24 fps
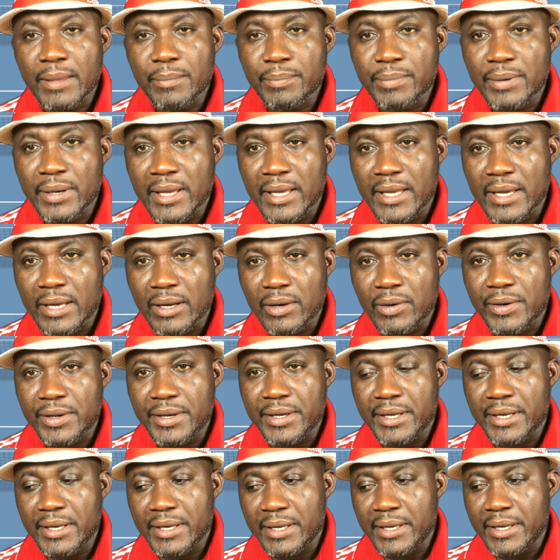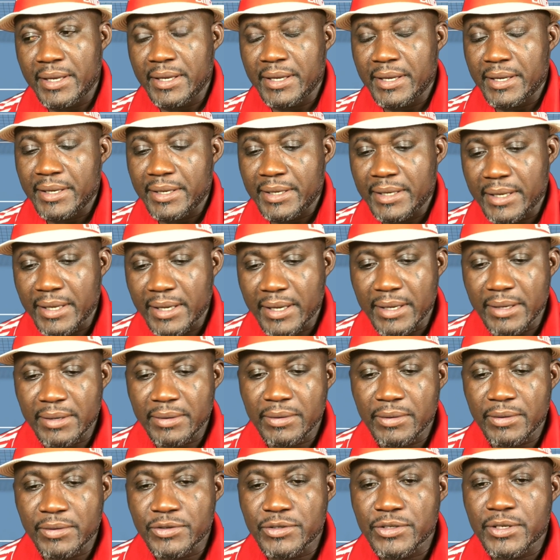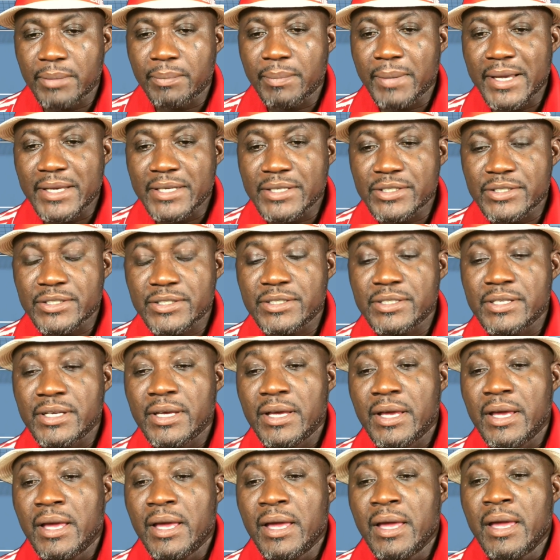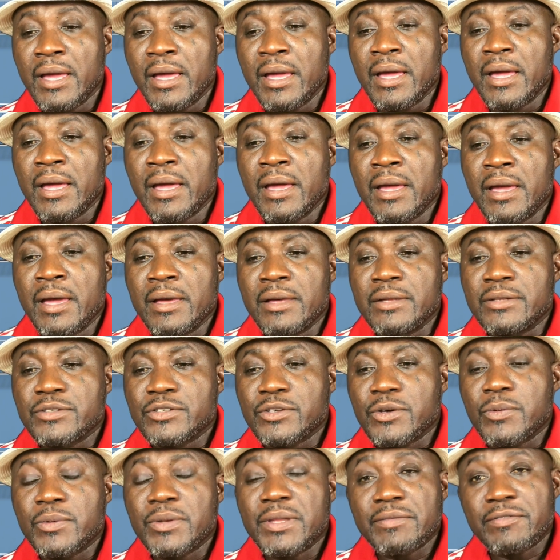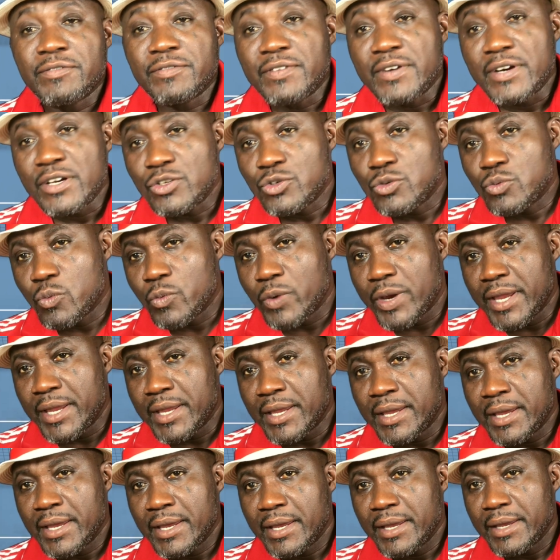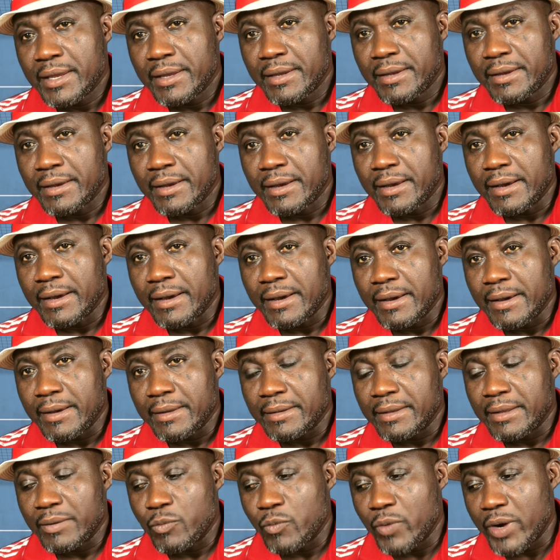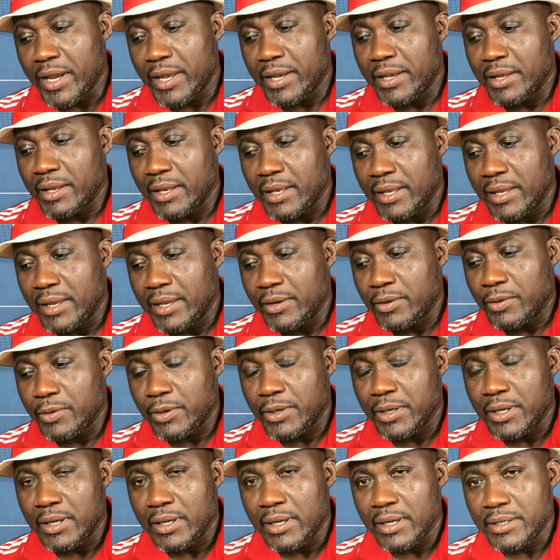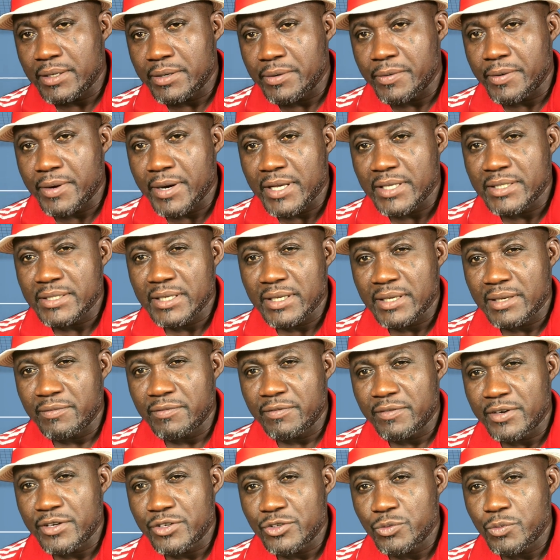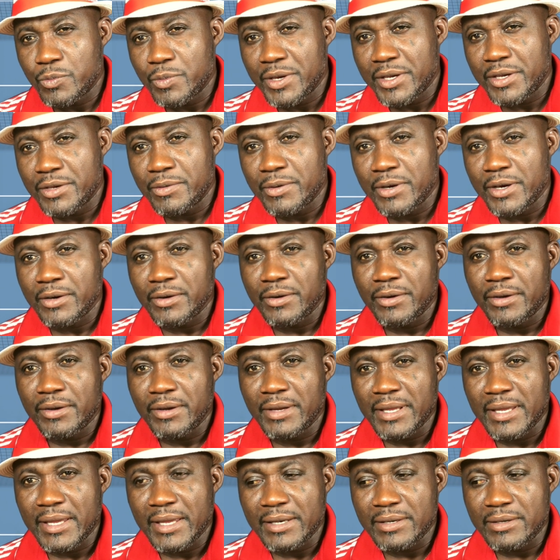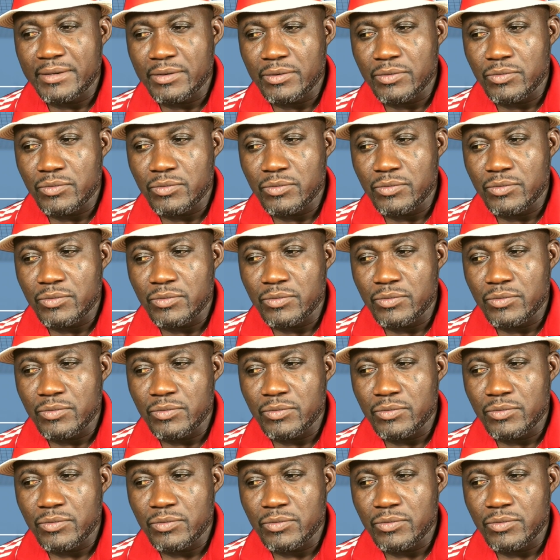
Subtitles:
plan accordingly and go to the matches. So the first week, the way the league coordinator runs, so the first week you are going to get